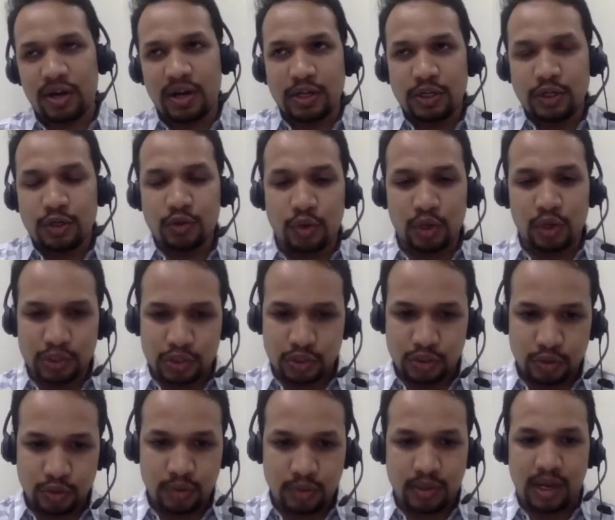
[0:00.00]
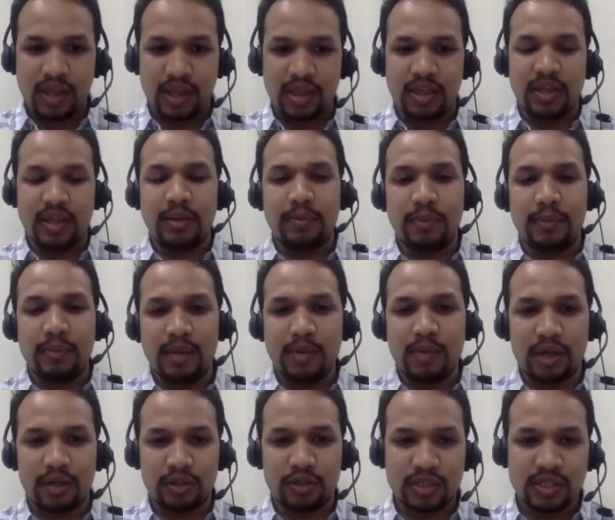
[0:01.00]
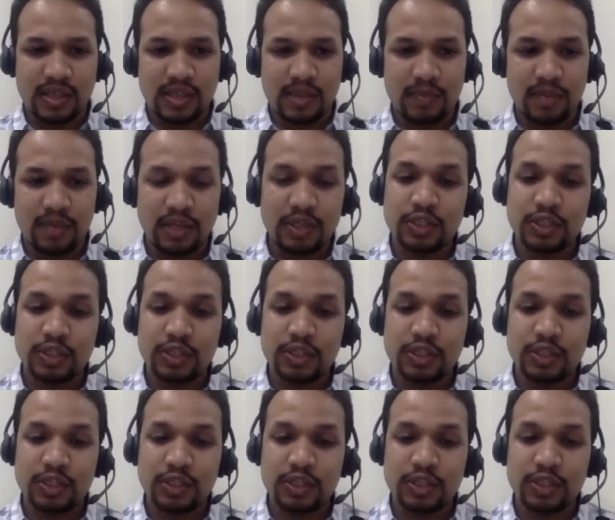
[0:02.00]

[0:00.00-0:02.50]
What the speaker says: and you also, I think, piggyback on the same thing.